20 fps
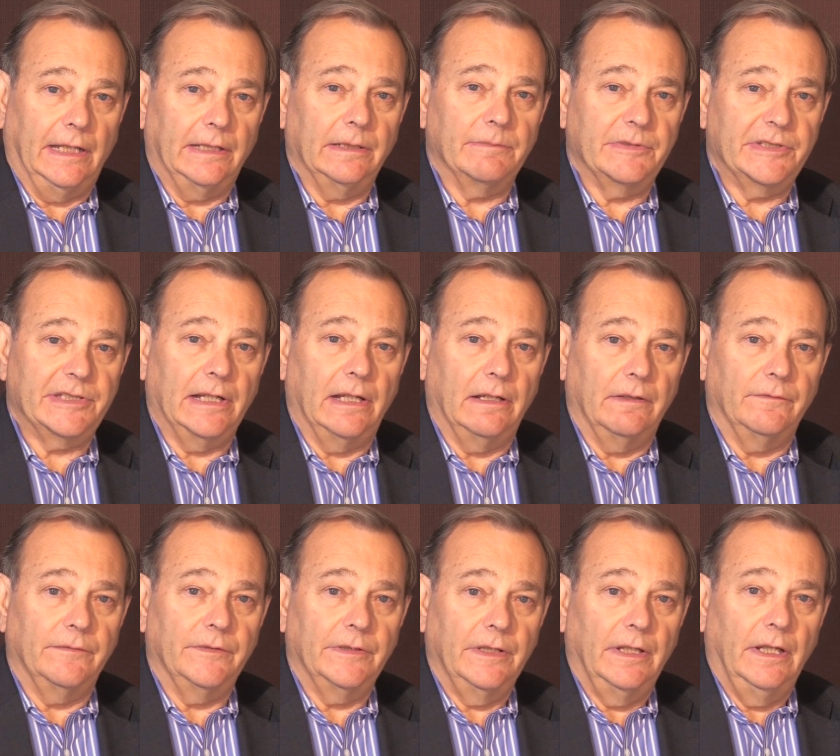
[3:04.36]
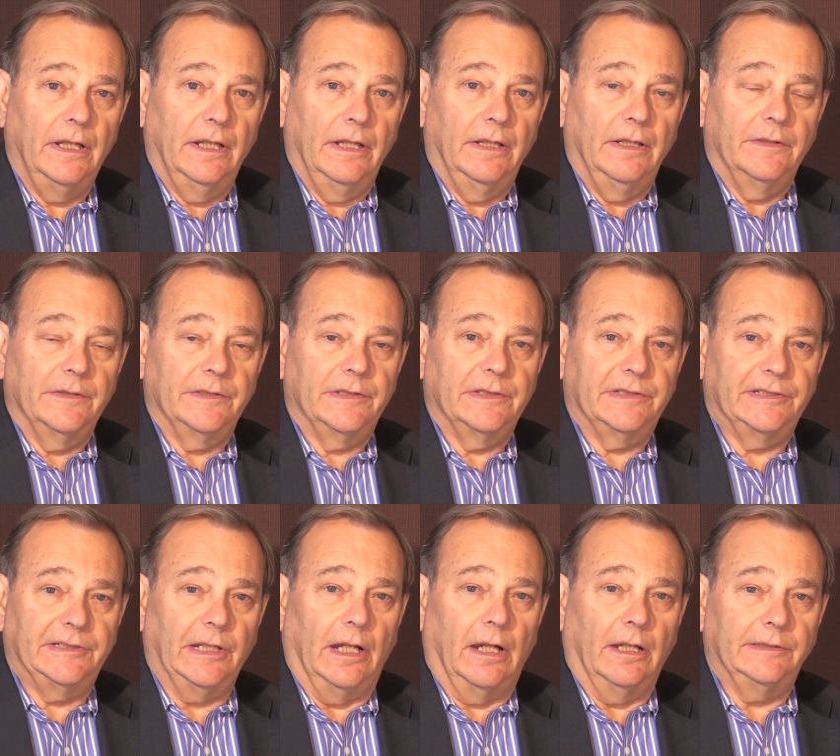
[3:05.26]
get themselves
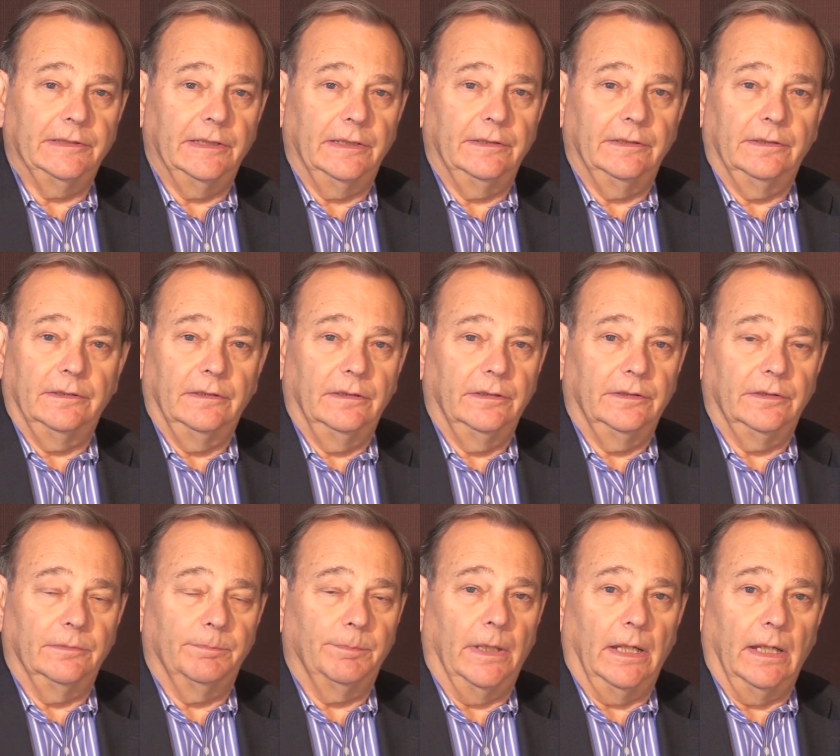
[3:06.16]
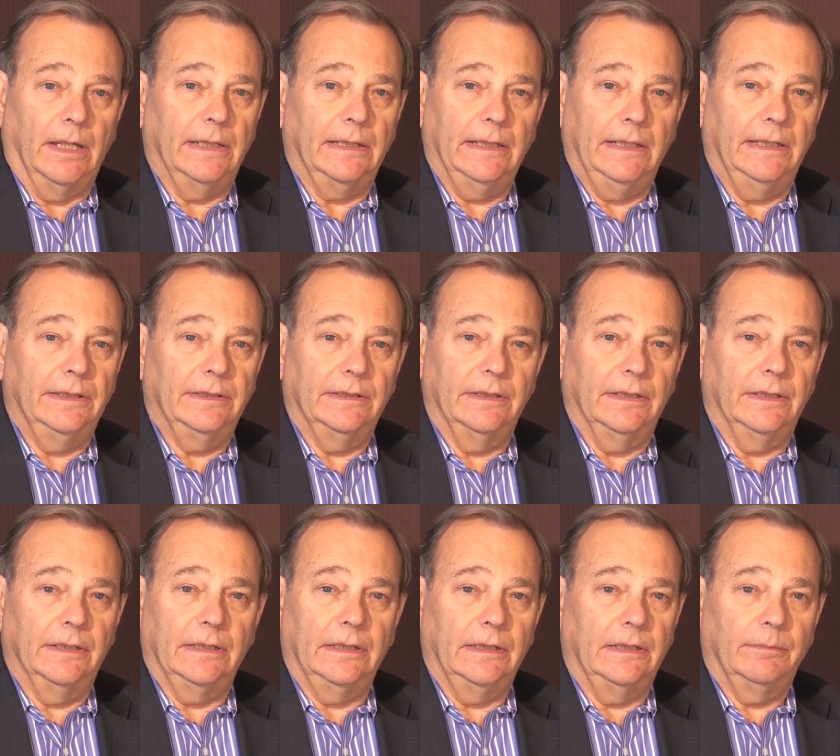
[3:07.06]
started to buy in
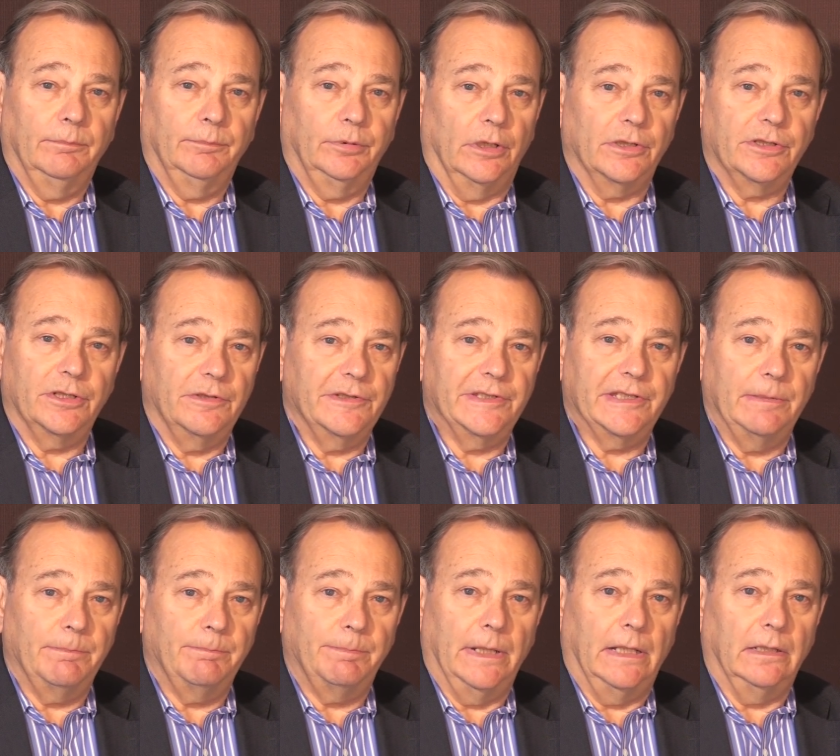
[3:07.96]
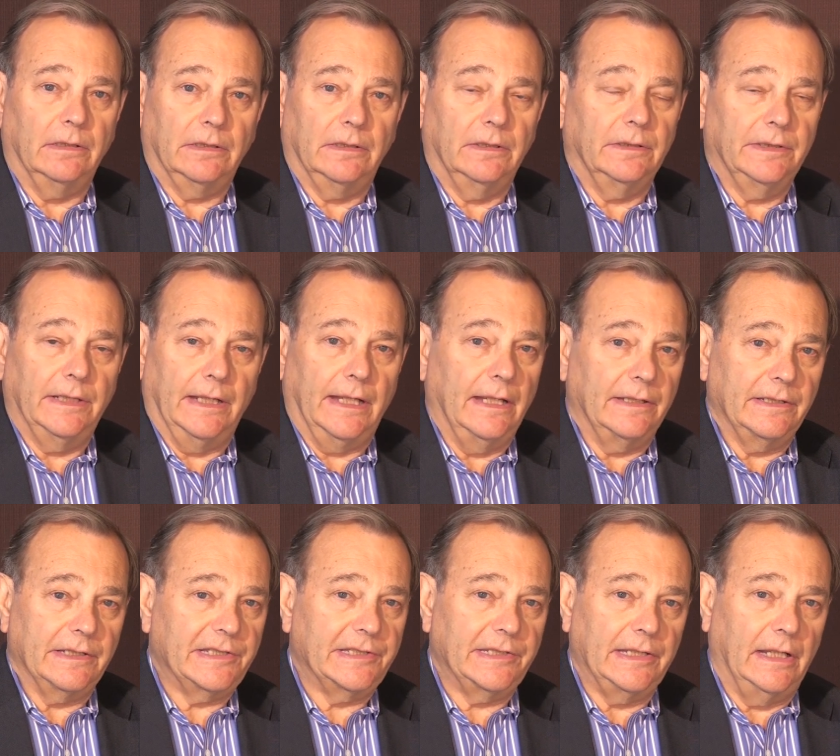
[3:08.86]
the produce in bulk that they're going
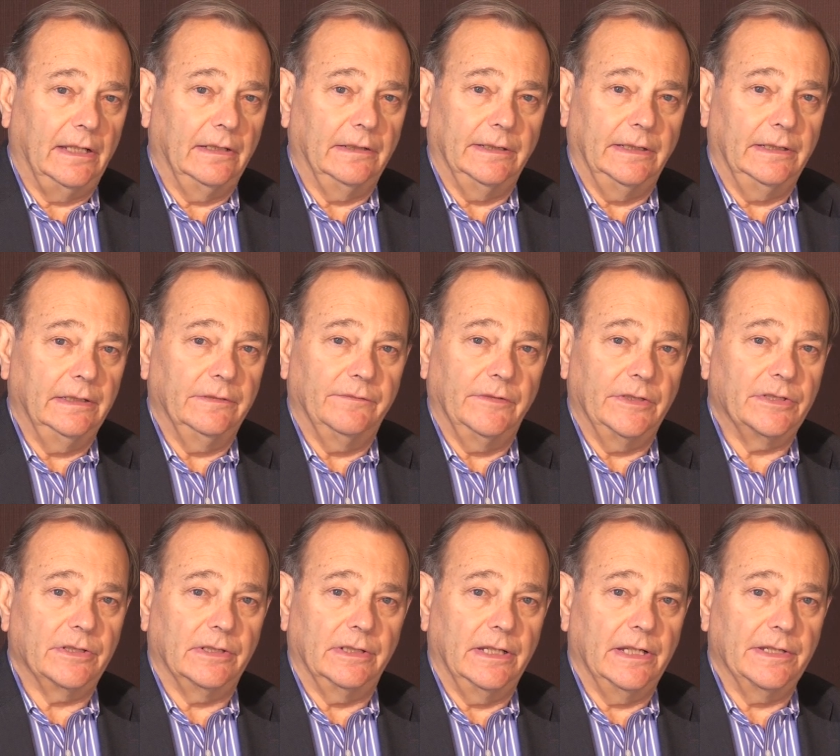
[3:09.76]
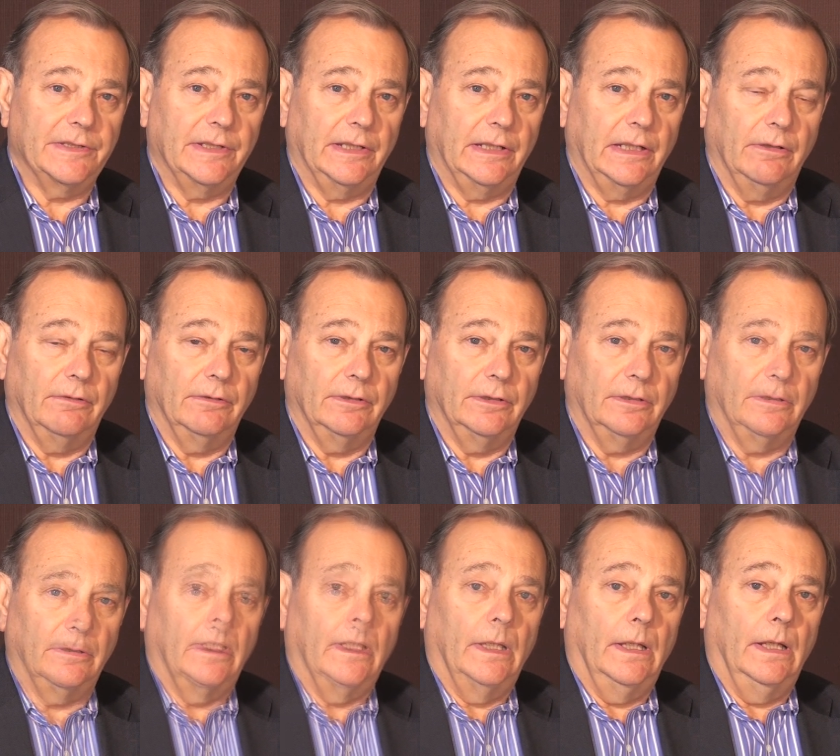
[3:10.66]
to sell individually as they go
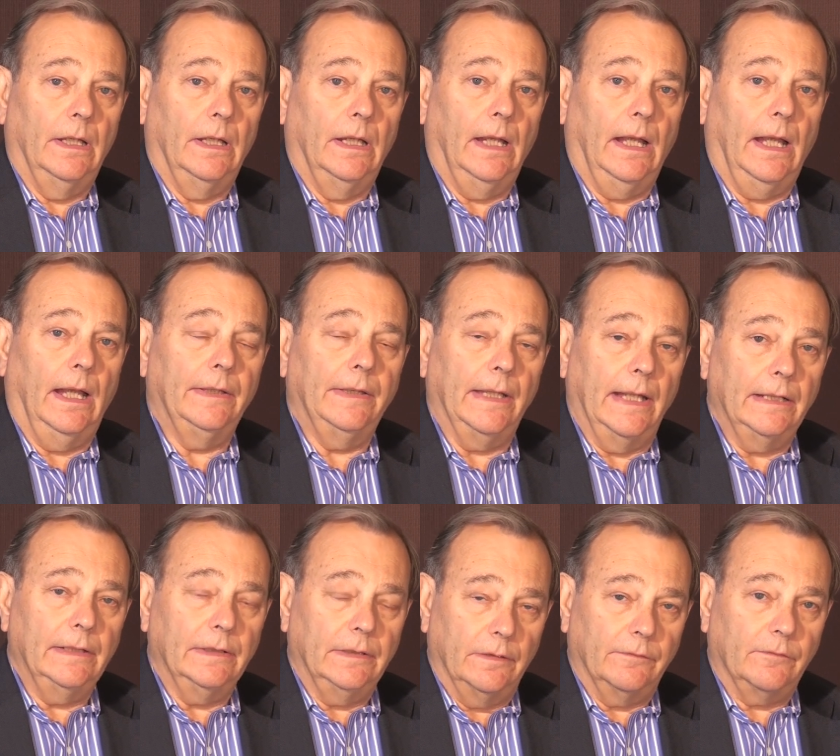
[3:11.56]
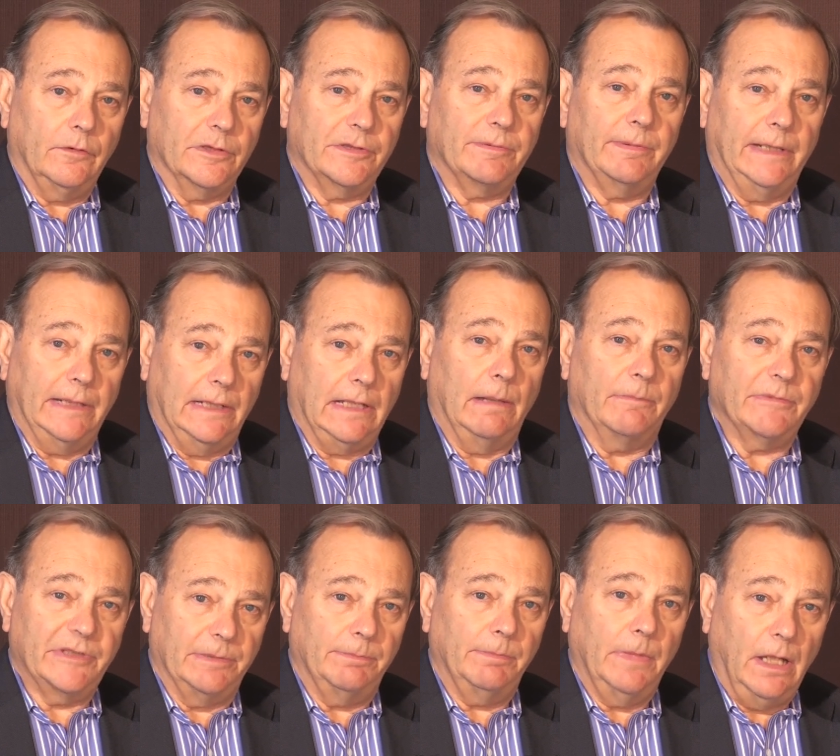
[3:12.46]
along. Uh, and then, of course, when it
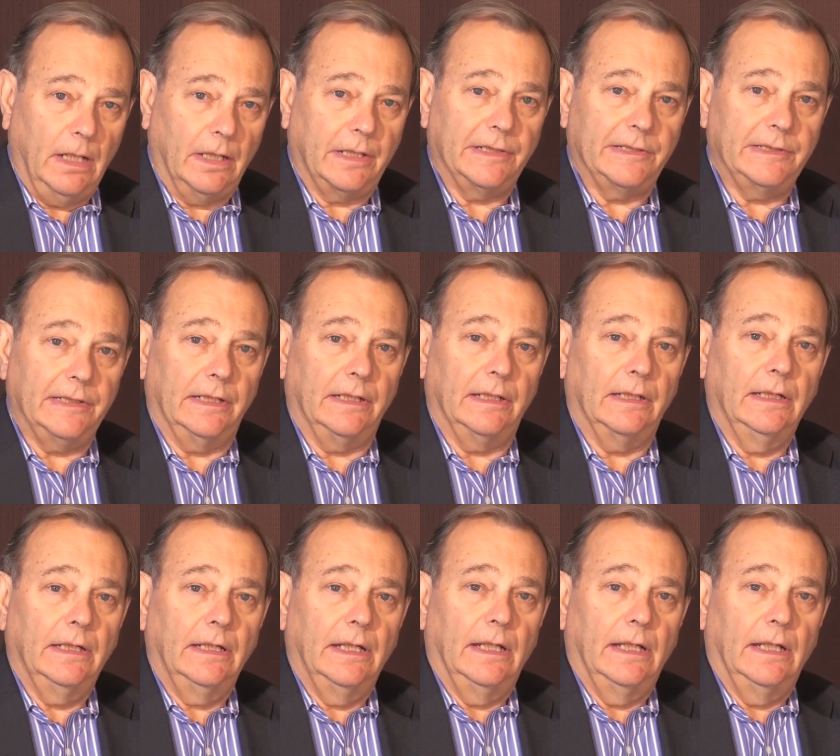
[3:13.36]
comes to marketing,